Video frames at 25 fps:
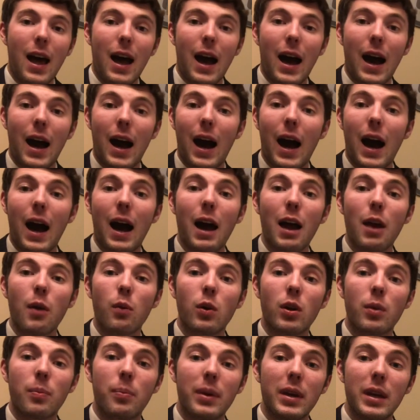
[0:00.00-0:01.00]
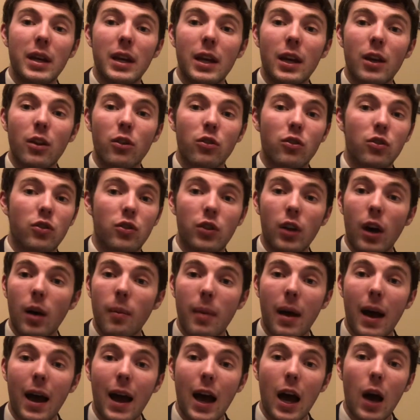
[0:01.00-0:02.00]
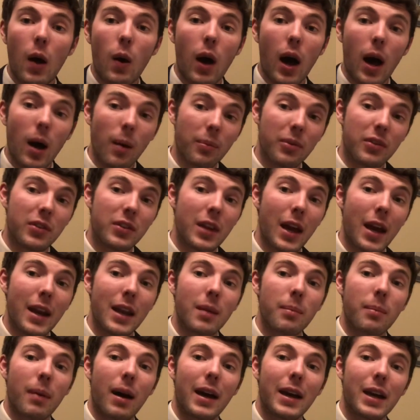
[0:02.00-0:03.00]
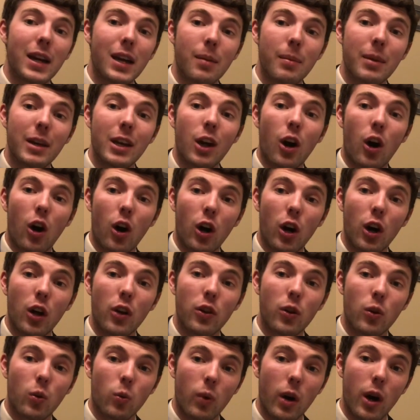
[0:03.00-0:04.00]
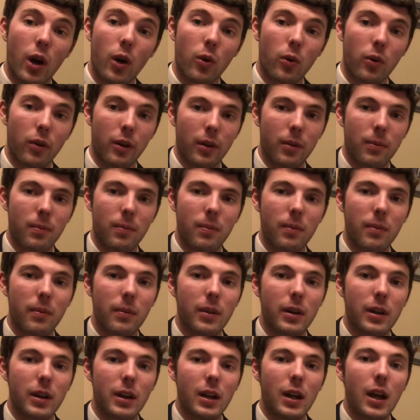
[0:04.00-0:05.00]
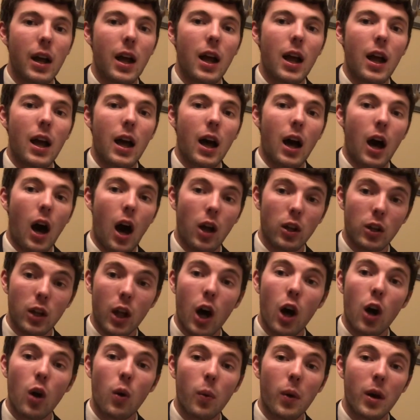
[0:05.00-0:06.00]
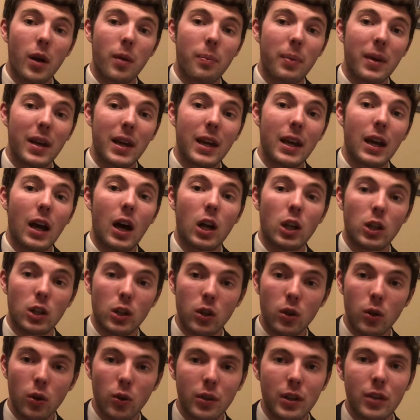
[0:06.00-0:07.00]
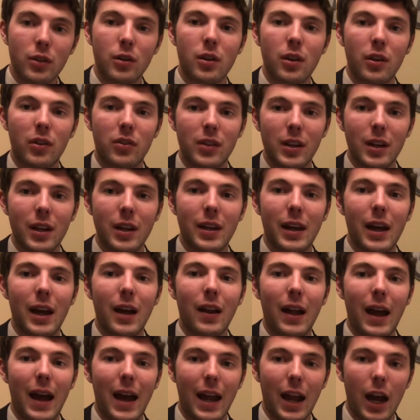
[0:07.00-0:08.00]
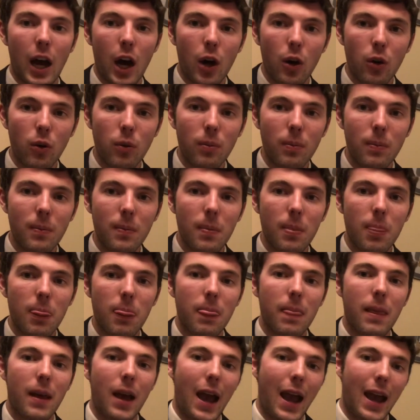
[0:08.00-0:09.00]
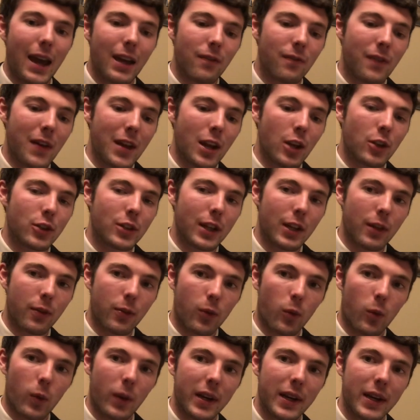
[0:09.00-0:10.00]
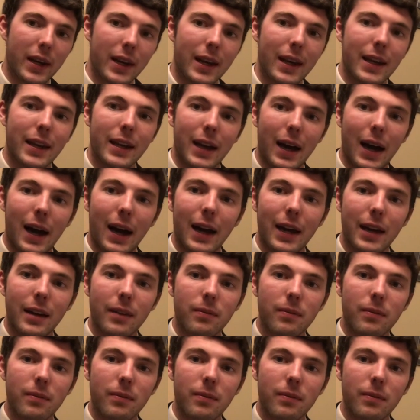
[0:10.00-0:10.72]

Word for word: A high would be somehow upsetting Miami on the road. A low would be losing to the Citadel at home and finishing 3 and 9.